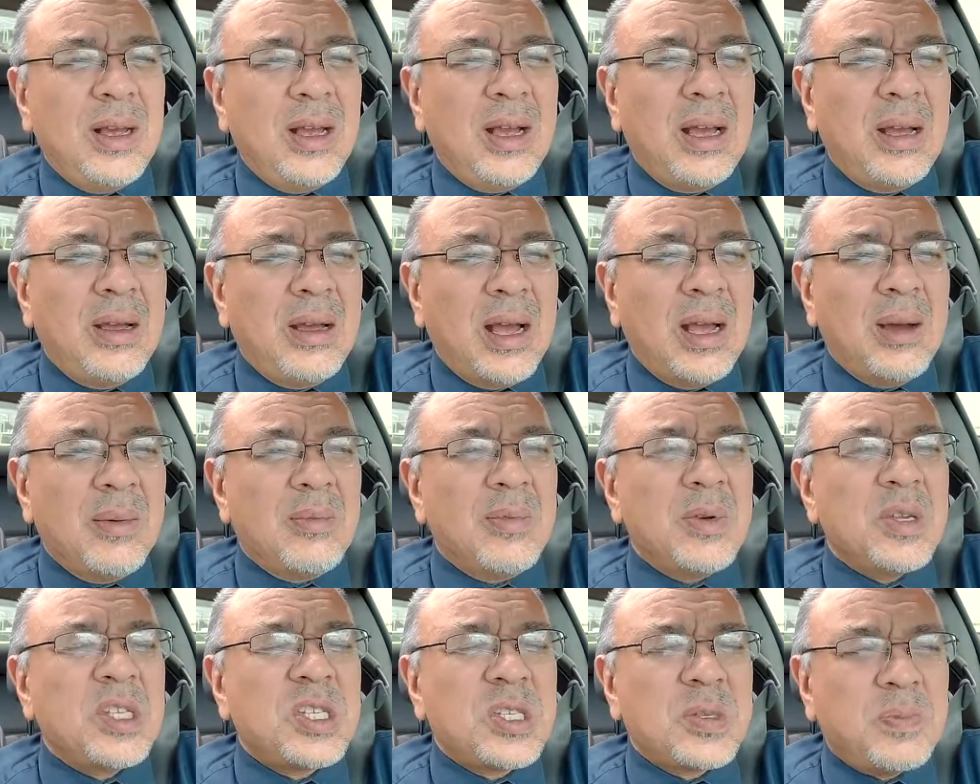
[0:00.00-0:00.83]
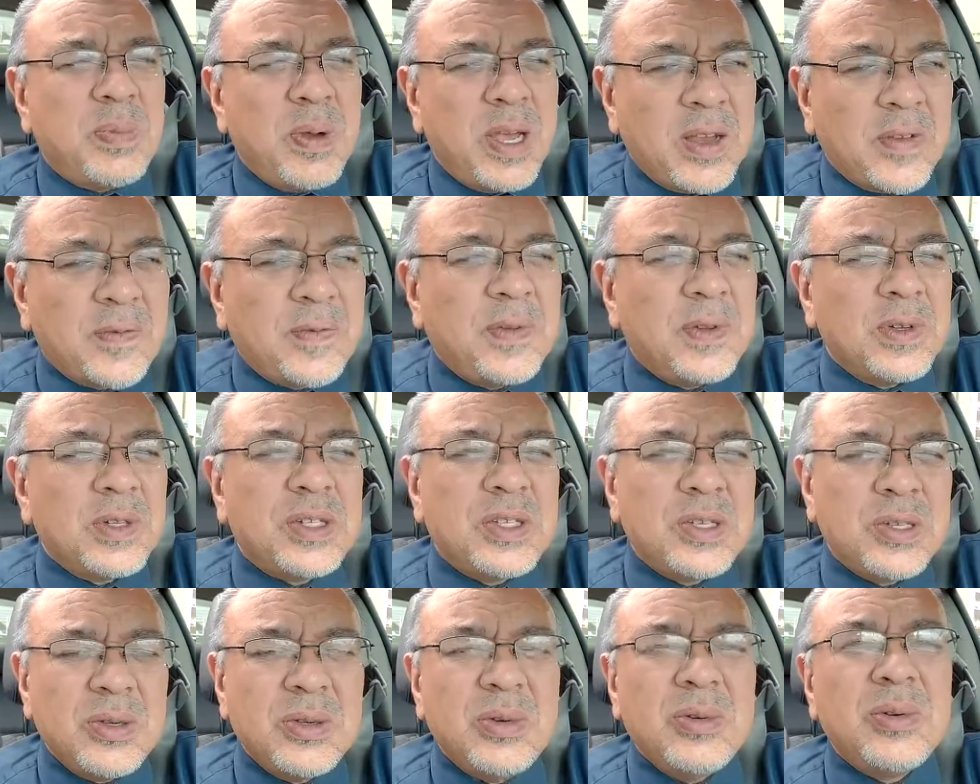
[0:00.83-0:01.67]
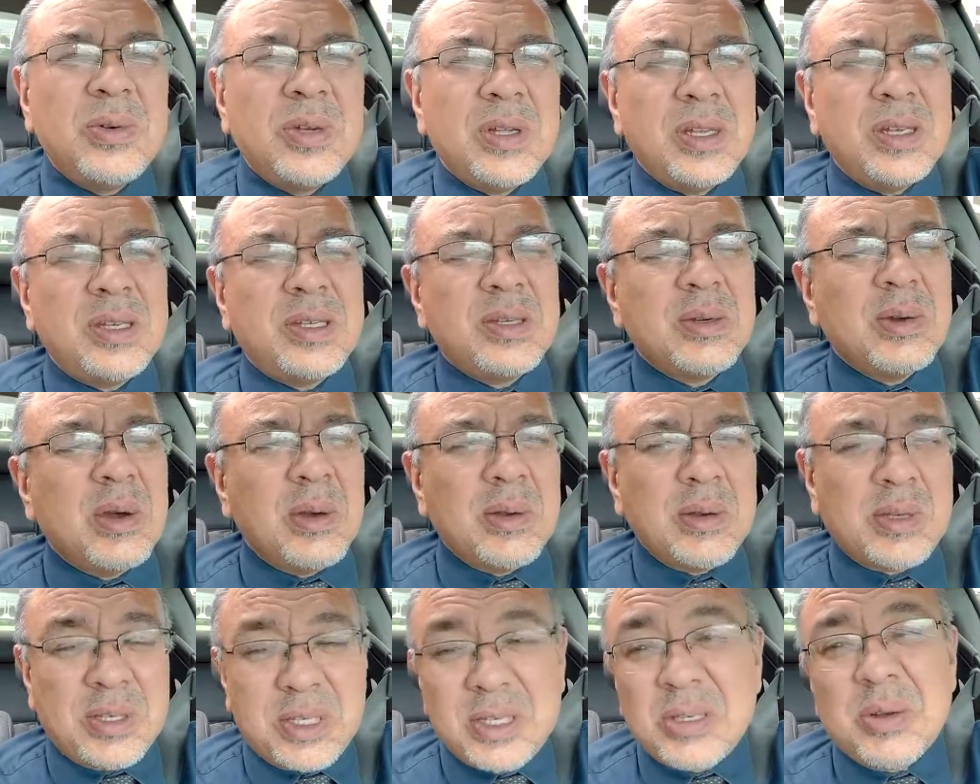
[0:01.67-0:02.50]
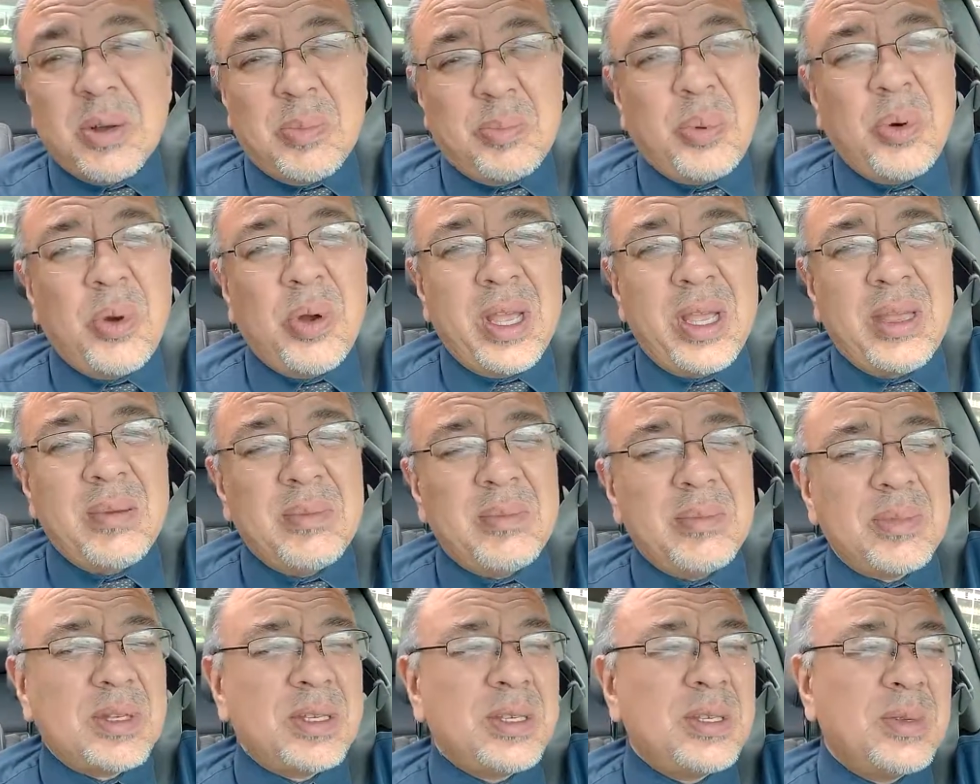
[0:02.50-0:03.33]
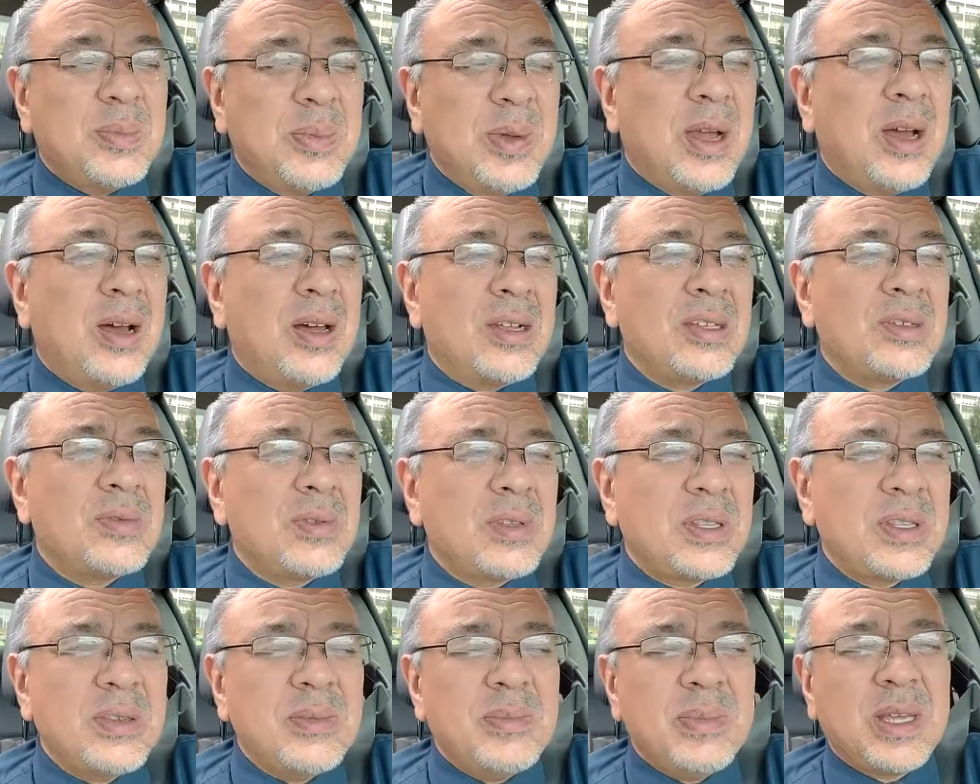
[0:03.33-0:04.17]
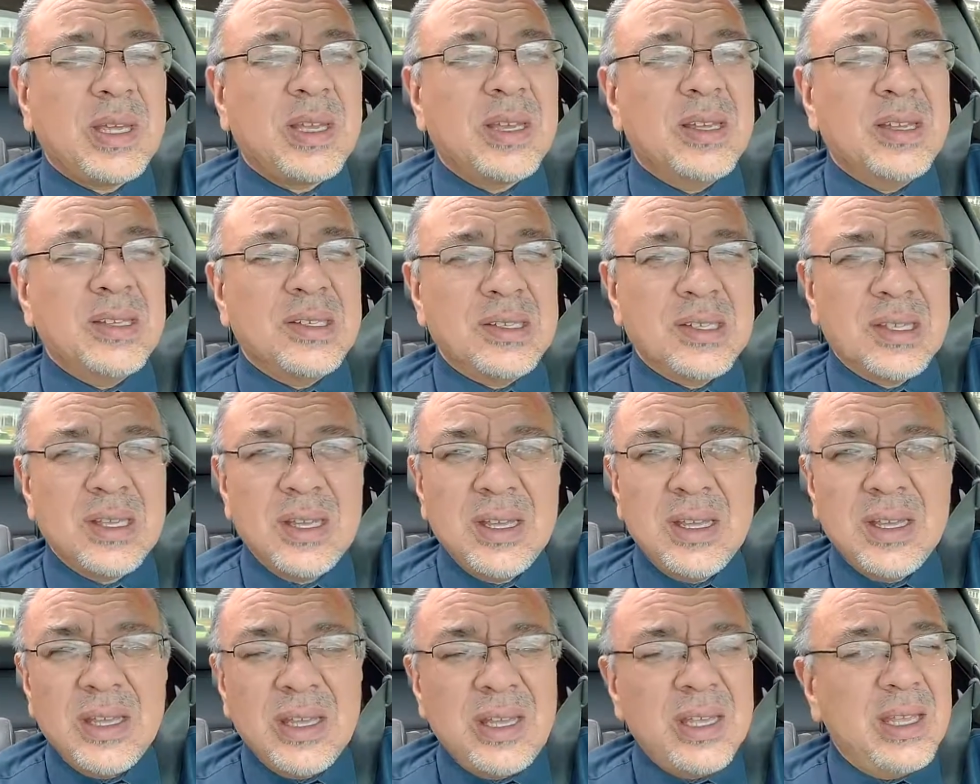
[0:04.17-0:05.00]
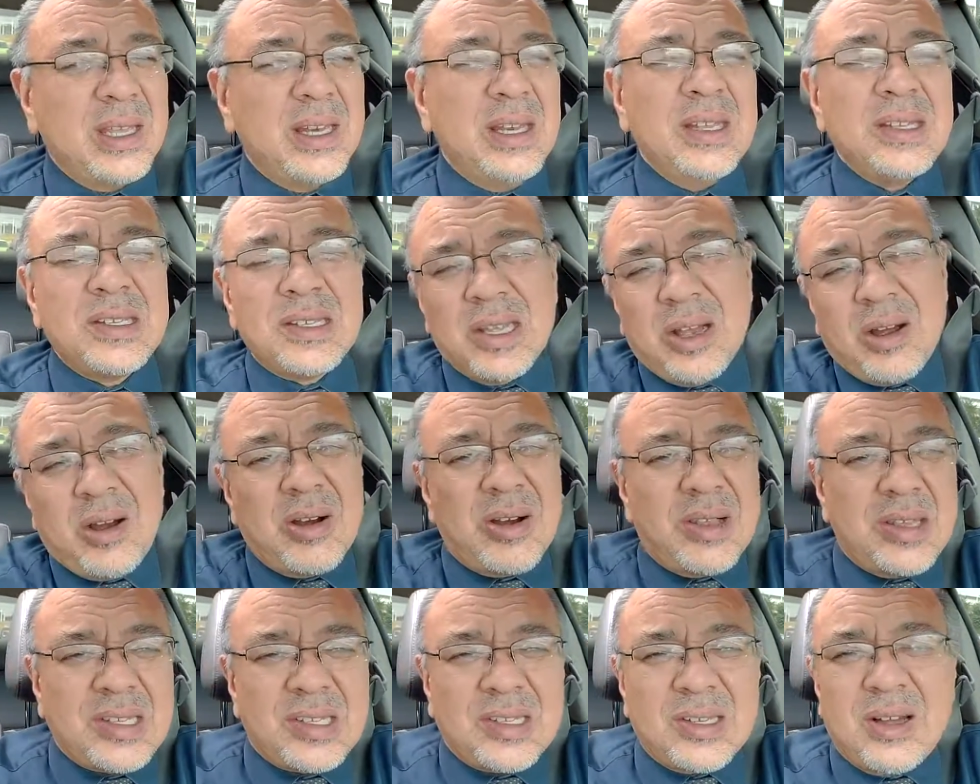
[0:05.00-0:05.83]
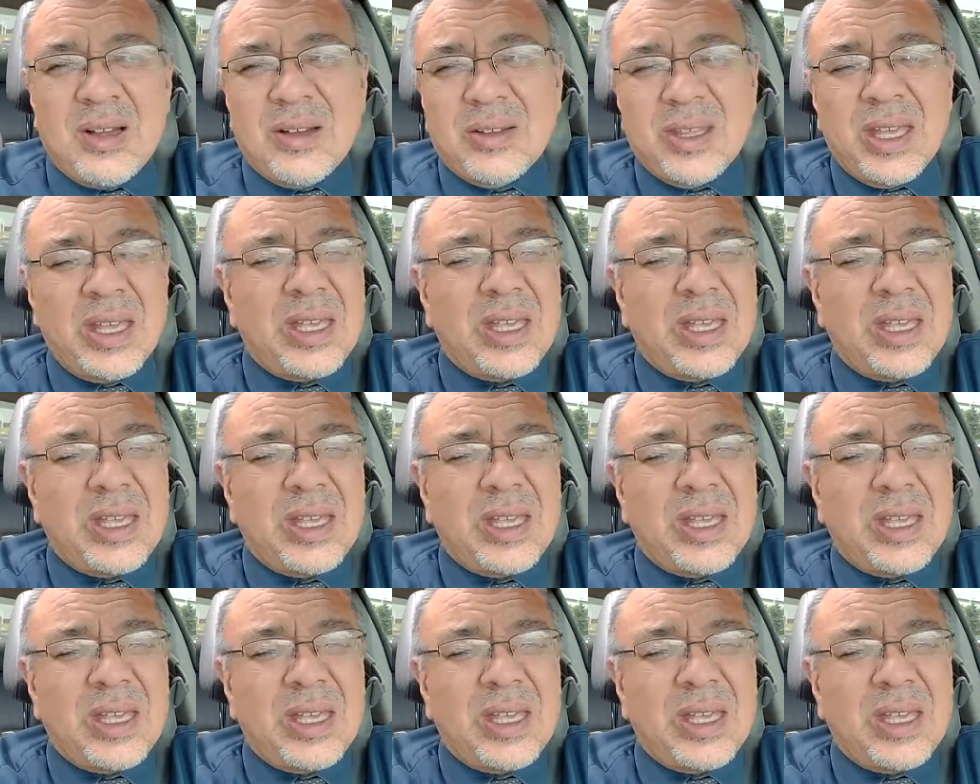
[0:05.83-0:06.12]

I'm respectful to a point, to be honest with you, because it is the artist's song.